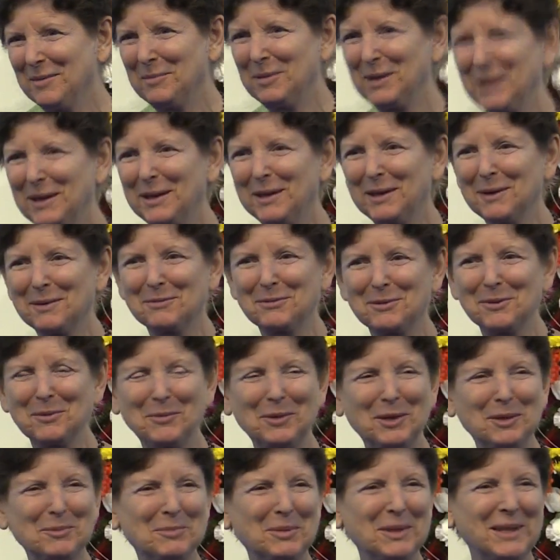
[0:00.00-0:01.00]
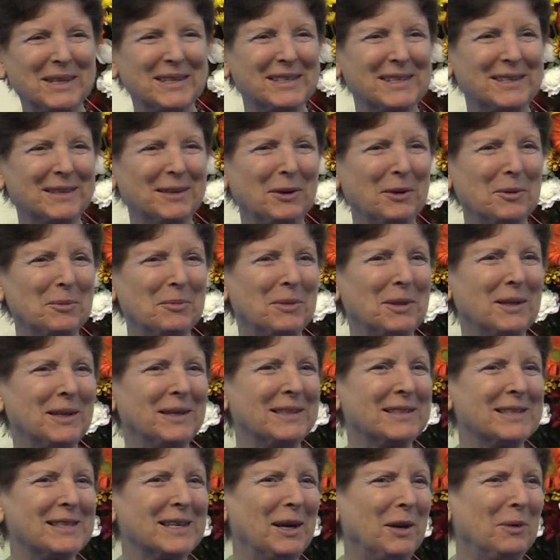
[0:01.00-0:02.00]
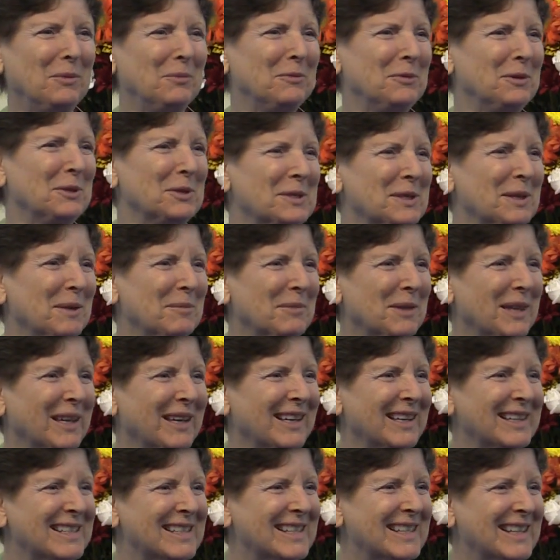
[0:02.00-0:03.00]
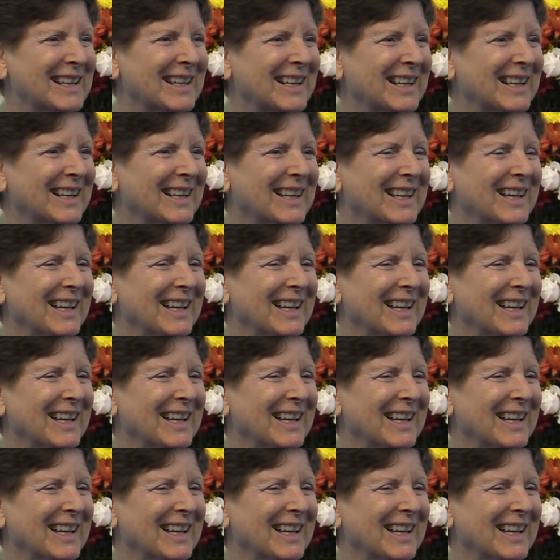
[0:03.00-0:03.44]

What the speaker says: pick it up from one piece and hope that it's helpful, something I say.